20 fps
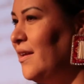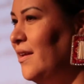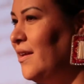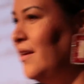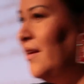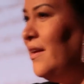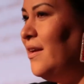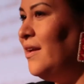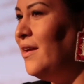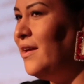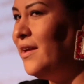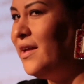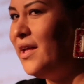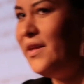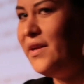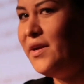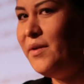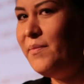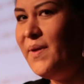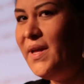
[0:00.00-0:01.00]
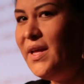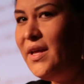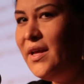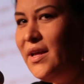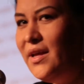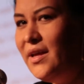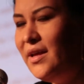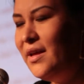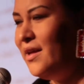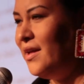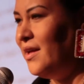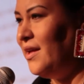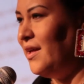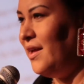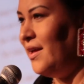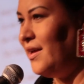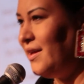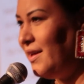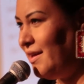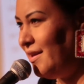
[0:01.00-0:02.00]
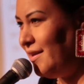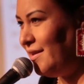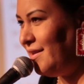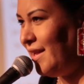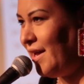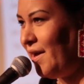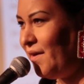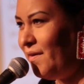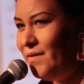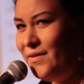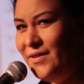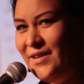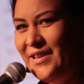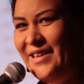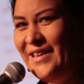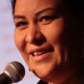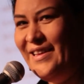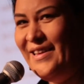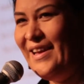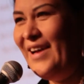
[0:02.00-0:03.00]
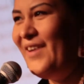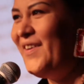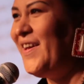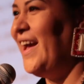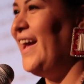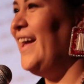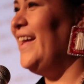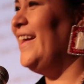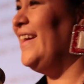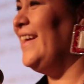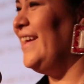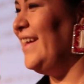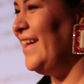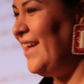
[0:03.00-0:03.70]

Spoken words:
Can you hear me? No? Okay.